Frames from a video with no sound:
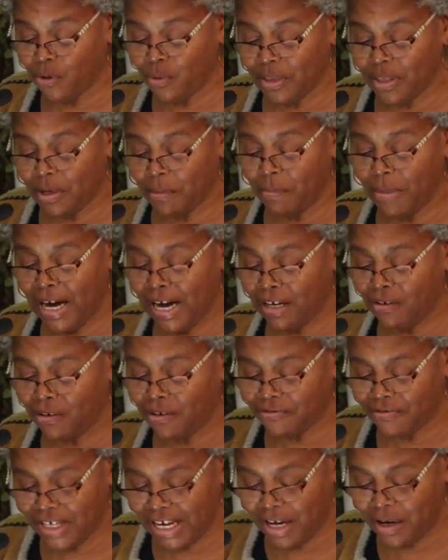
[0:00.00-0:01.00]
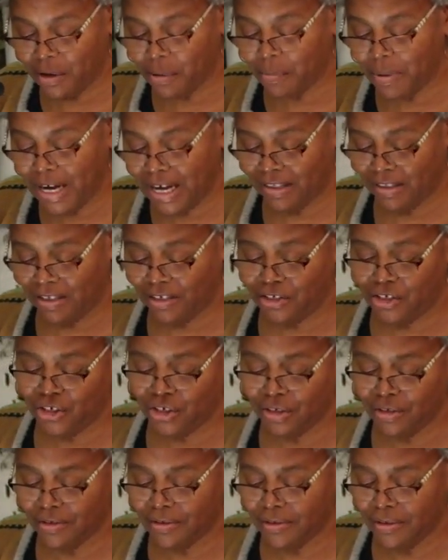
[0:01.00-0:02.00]
with a bottle of nail polish.
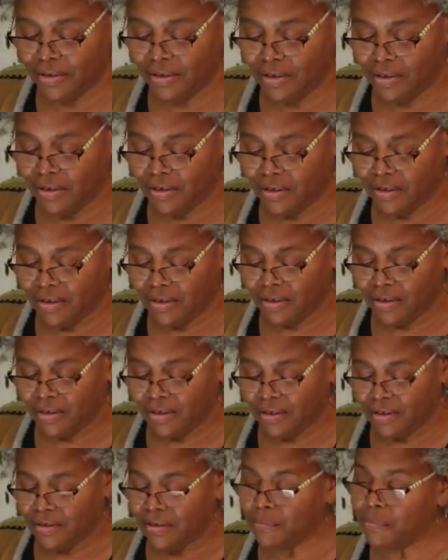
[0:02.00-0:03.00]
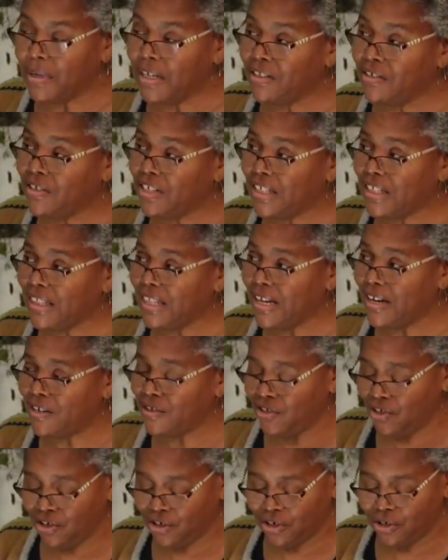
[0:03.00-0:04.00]
The mother
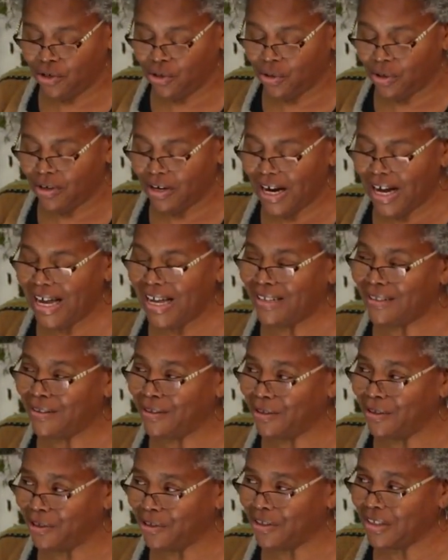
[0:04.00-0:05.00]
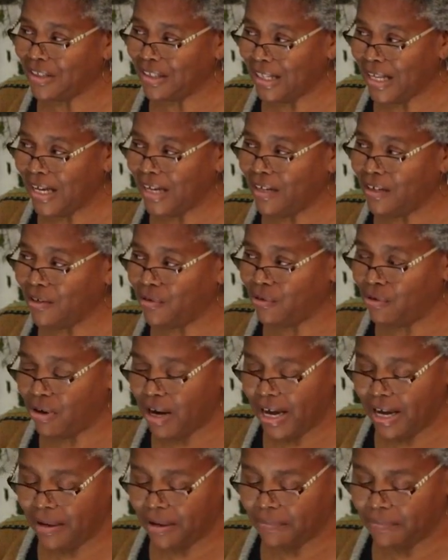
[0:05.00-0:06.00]
declares to her daughter, "I look like
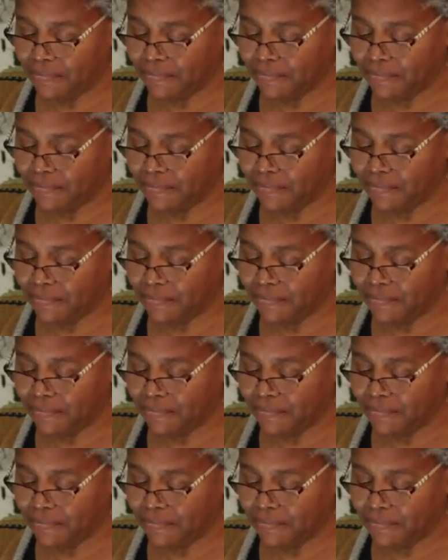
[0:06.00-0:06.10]
crap."